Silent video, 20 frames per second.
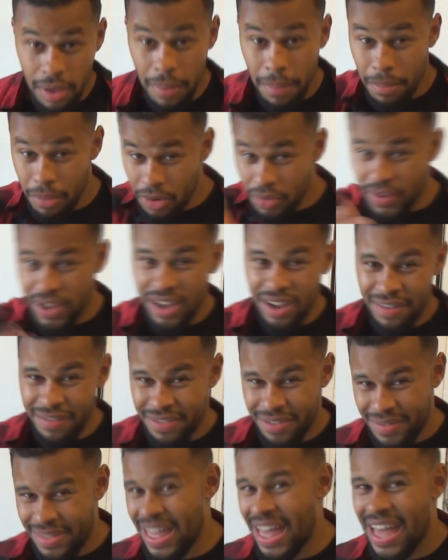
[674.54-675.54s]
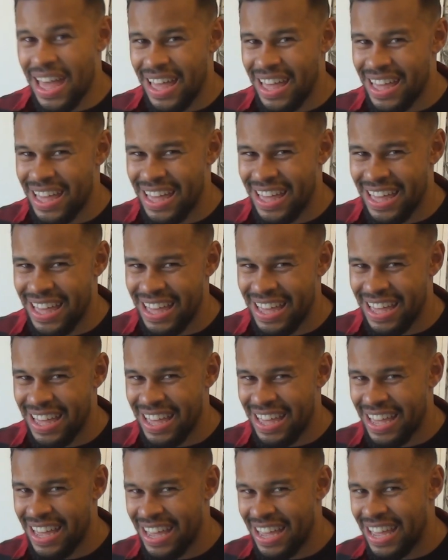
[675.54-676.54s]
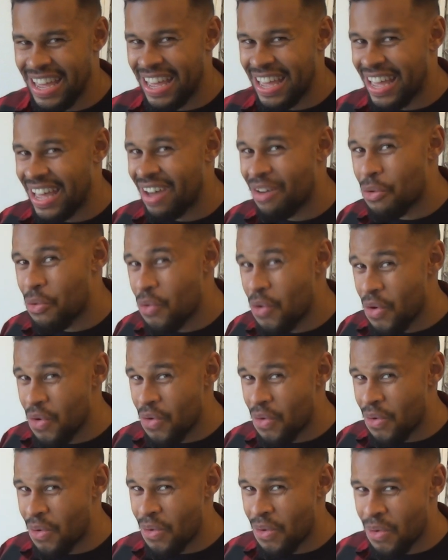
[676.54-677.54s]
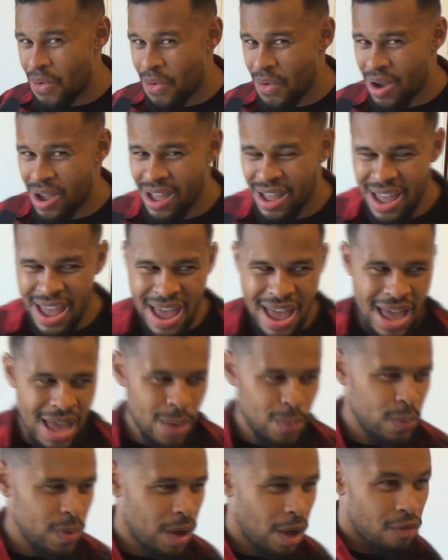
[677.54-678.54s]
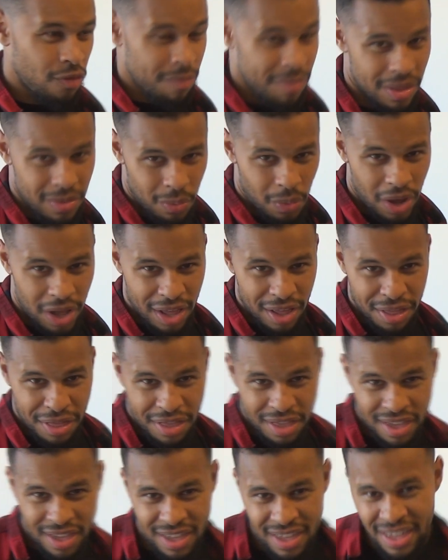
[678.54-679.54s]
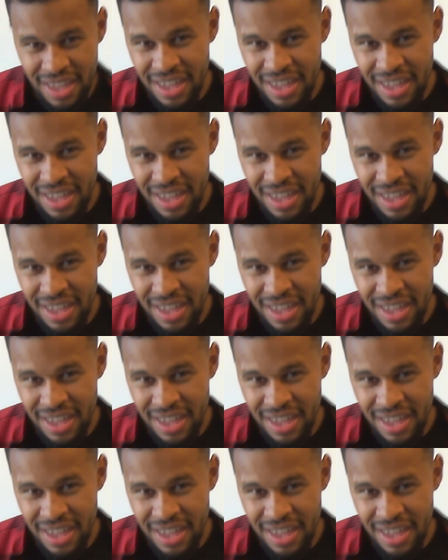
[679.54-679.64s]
Moving on from that, woo, we go from the worst